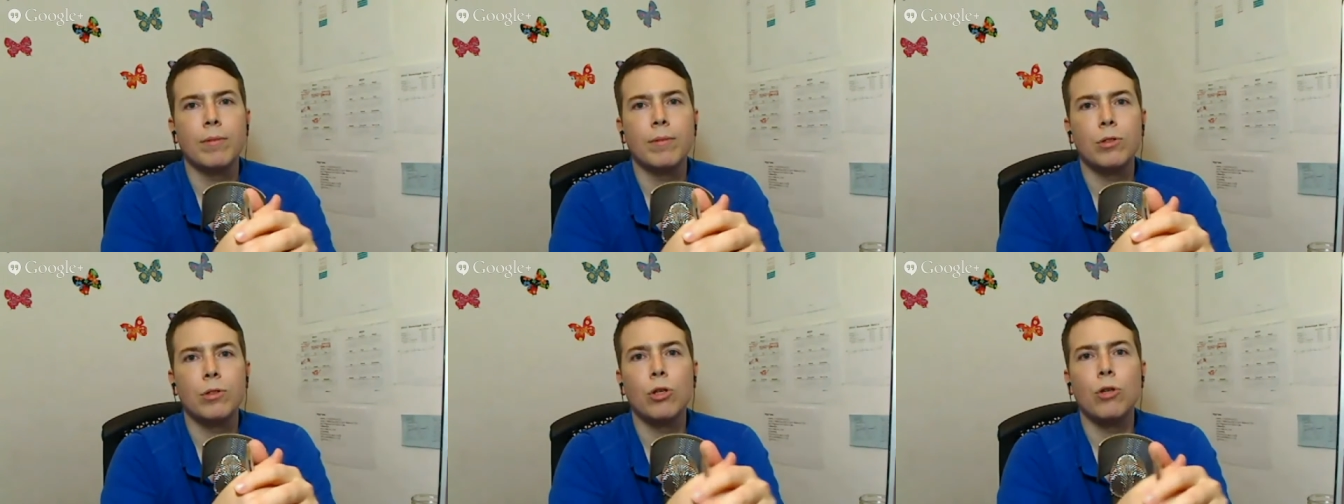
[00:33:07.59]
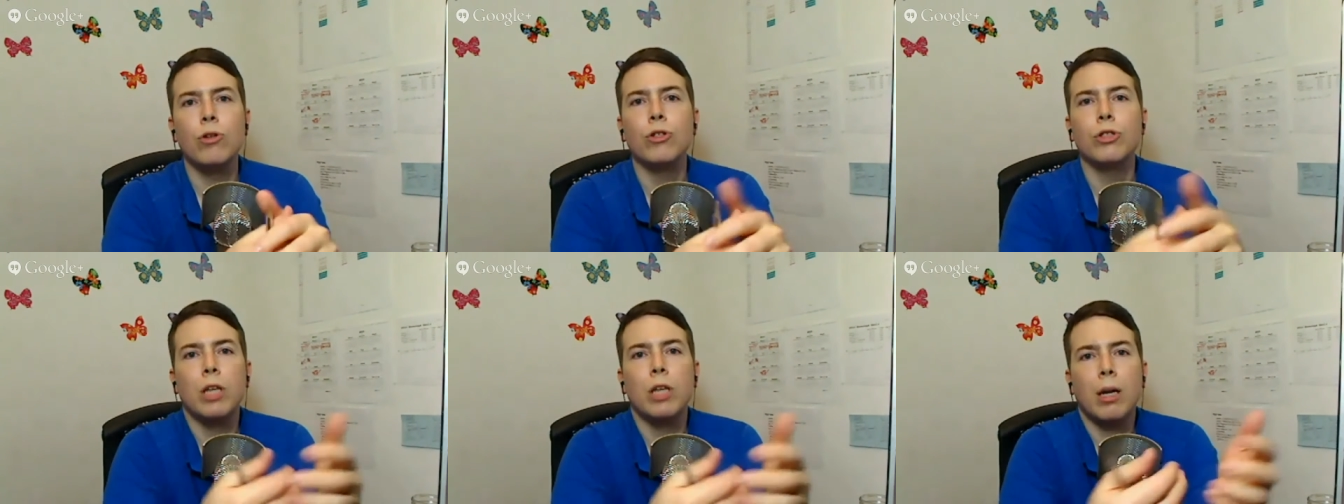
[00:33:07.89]
So
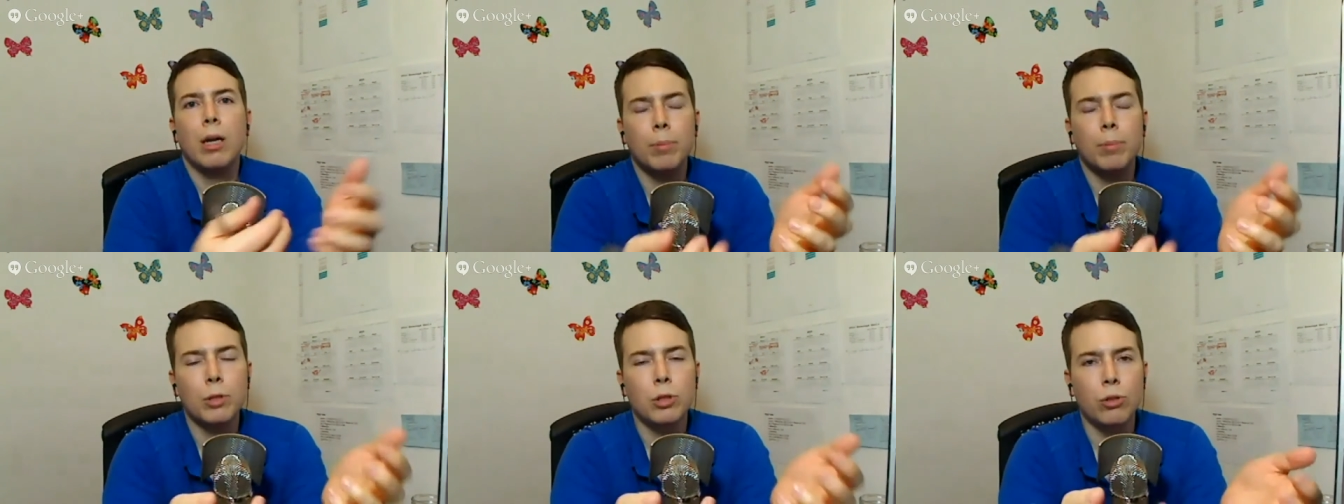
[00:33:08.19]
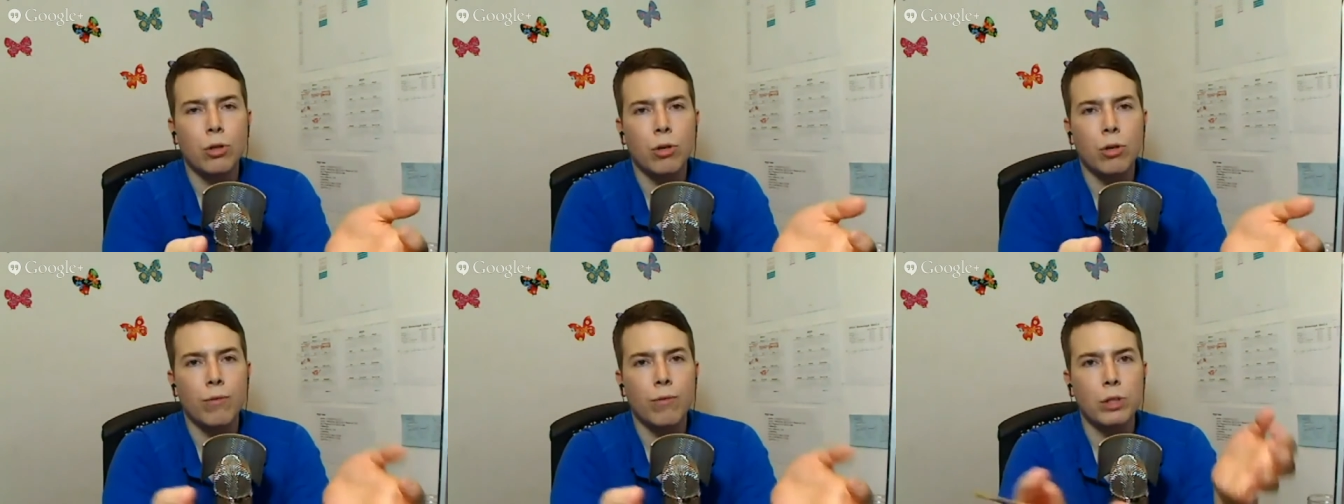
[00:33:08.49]
you set up a
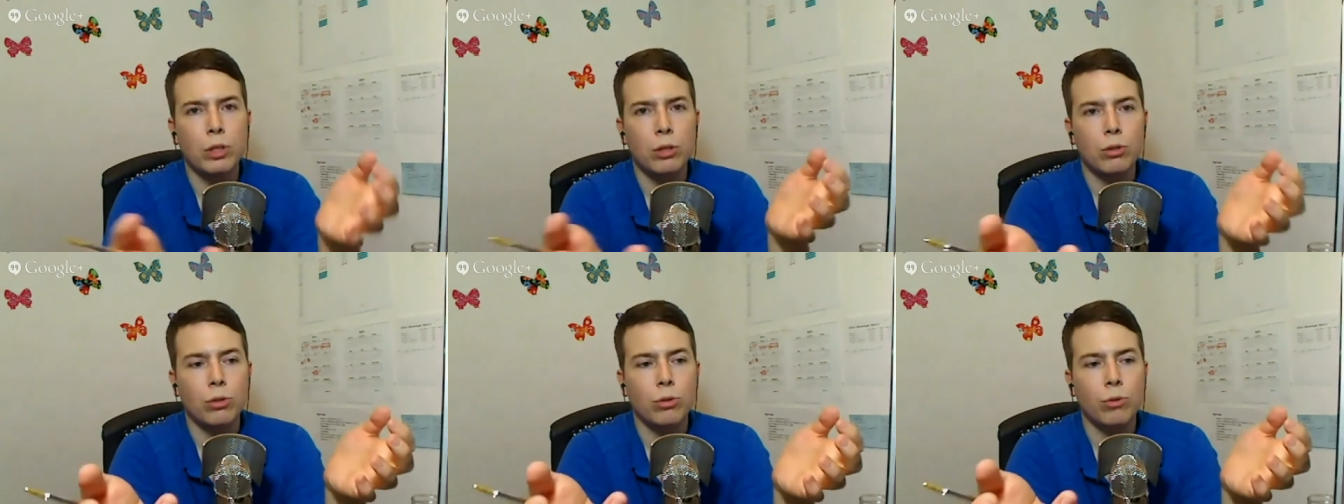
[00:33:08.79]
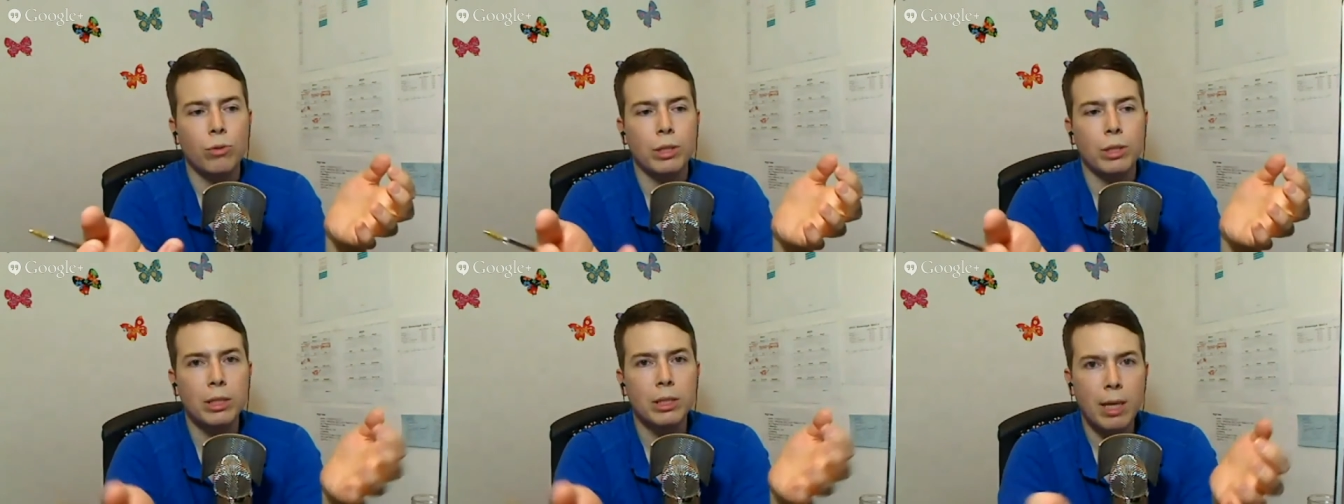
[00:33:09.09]
service
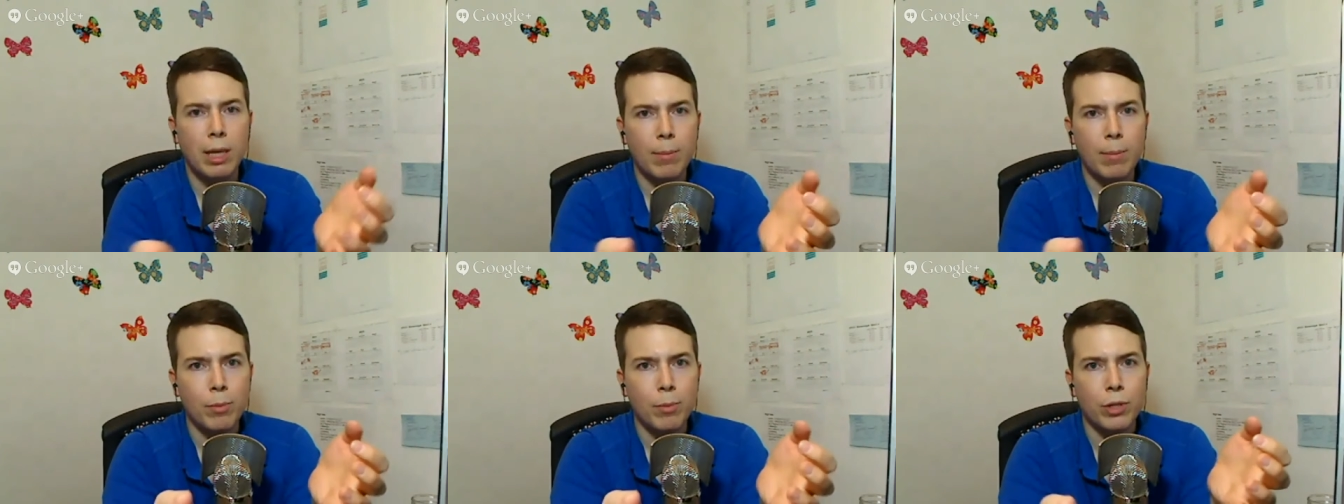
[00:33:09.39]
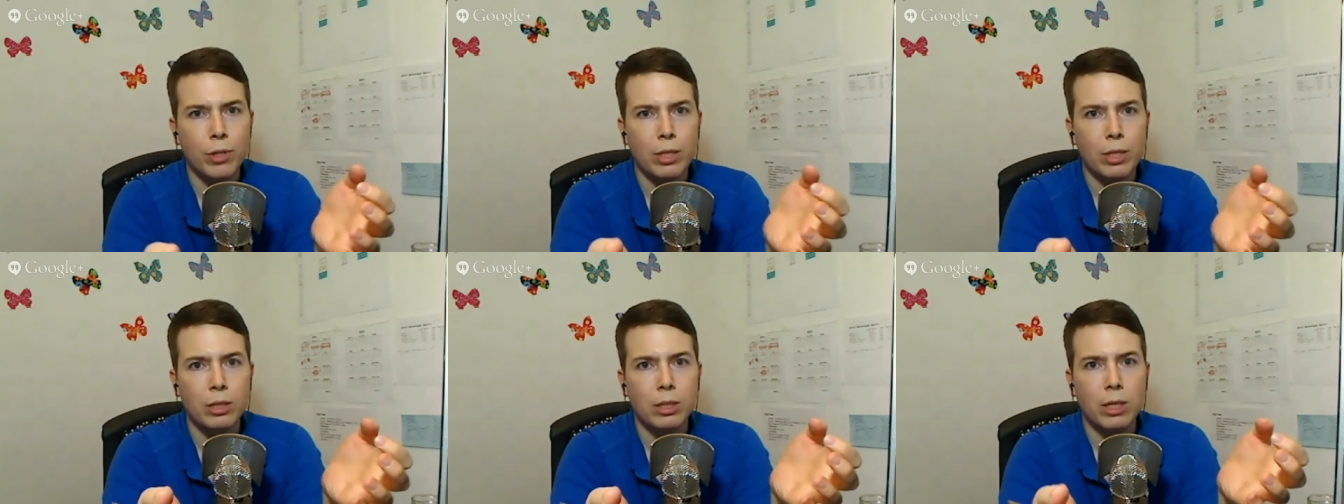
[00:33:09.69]
to assemble
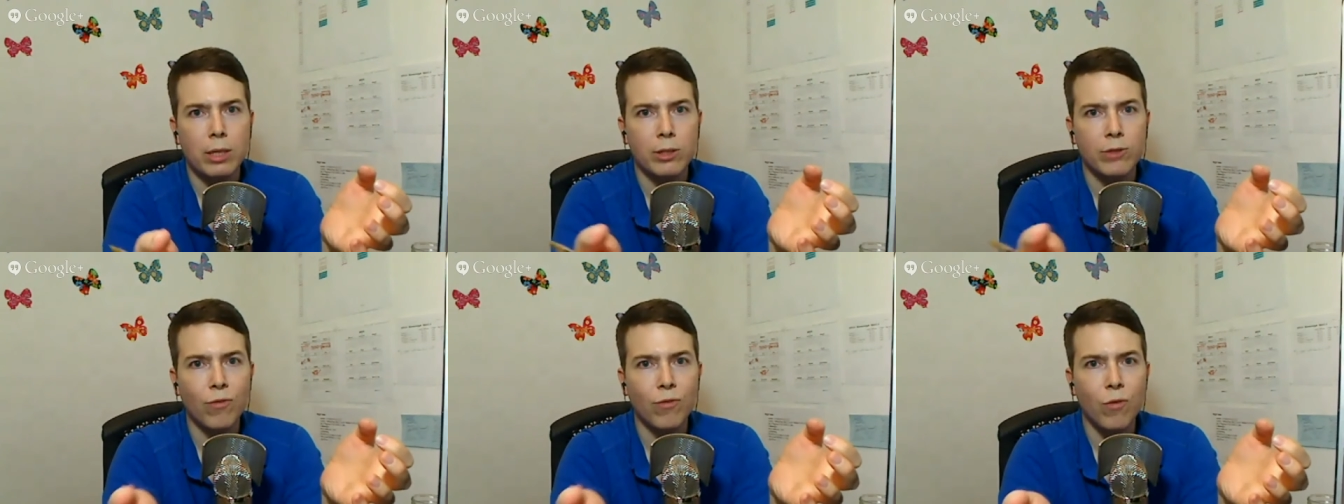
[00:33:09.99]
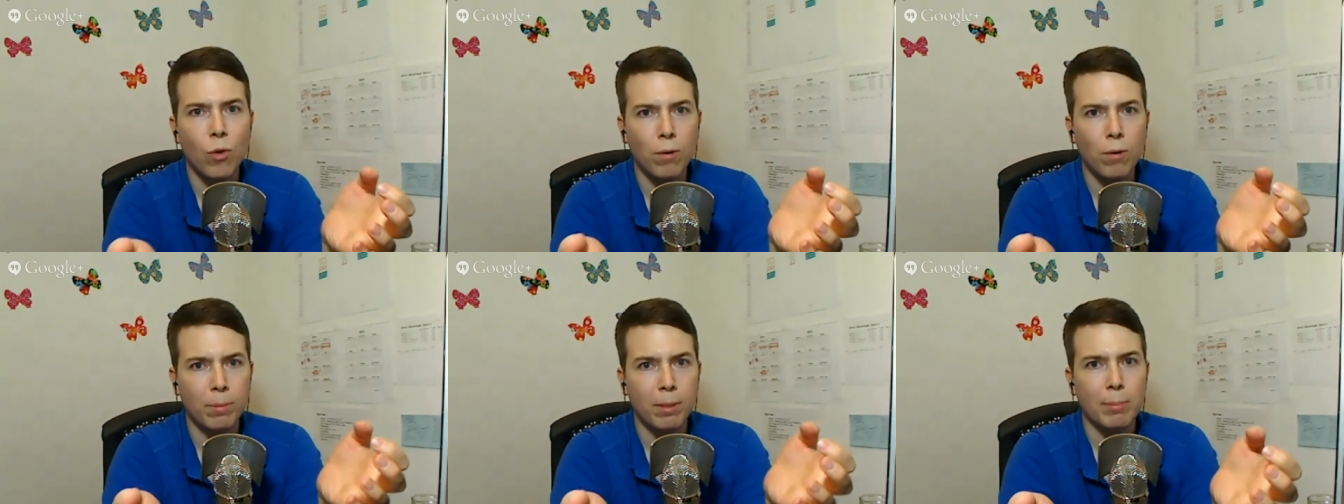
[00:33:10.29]
these things
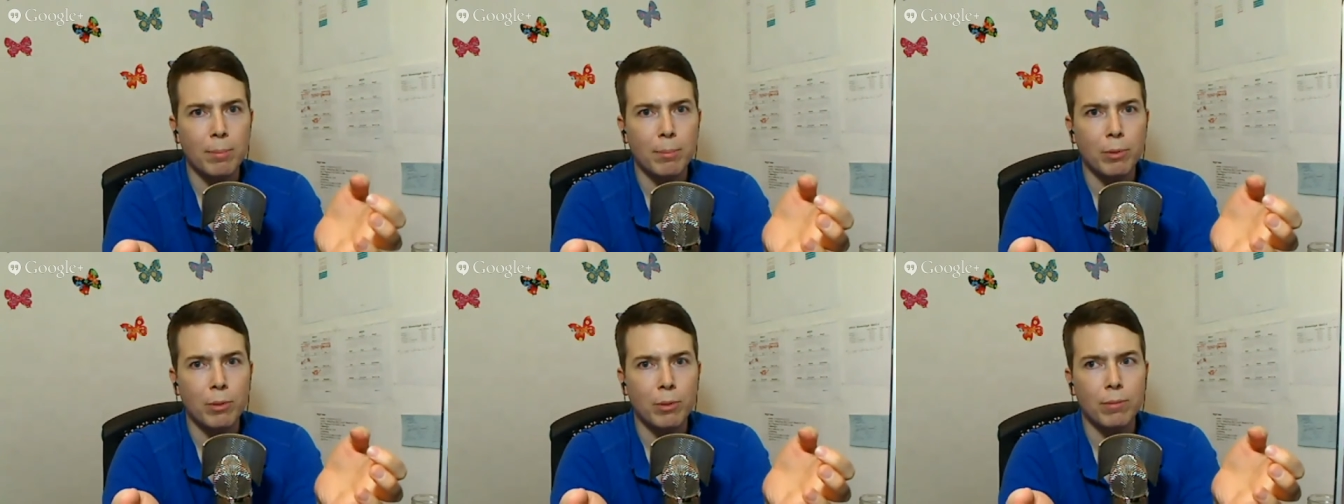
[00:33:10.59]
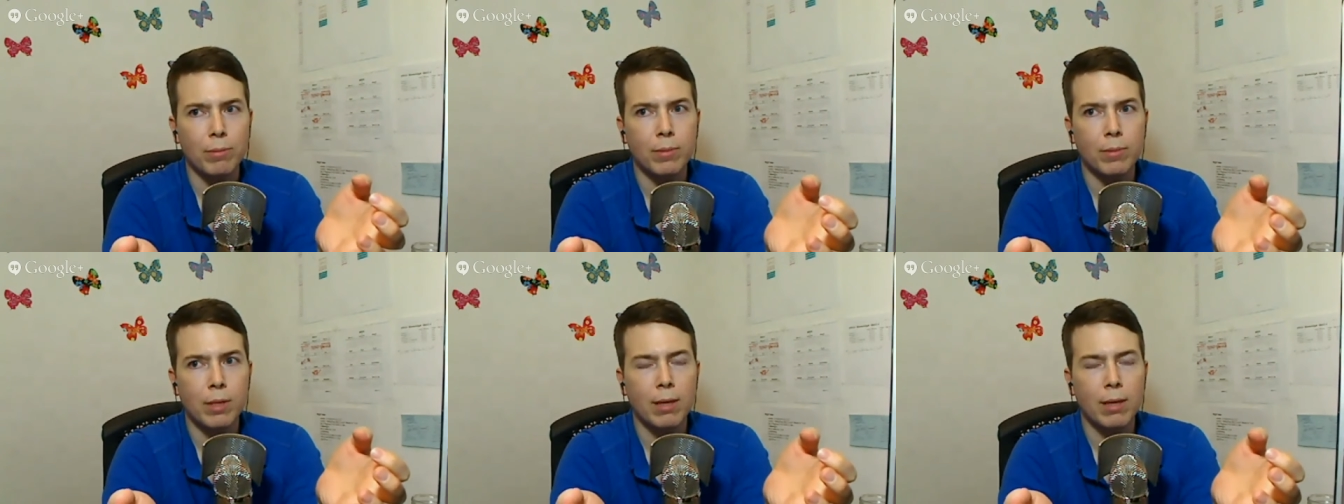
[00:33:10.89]
for
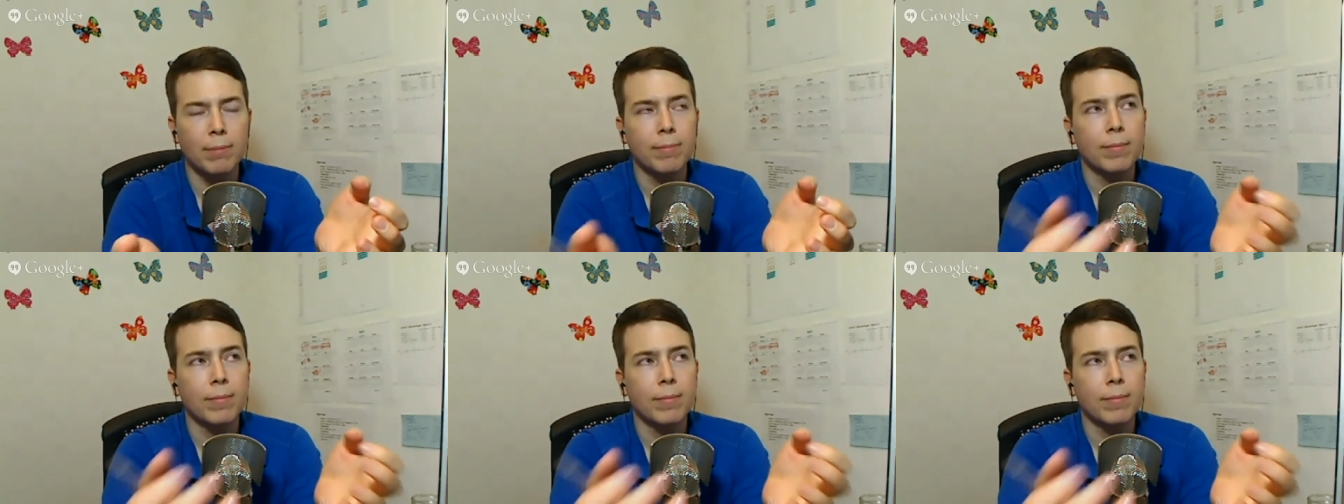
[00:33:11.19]
people. Yeah.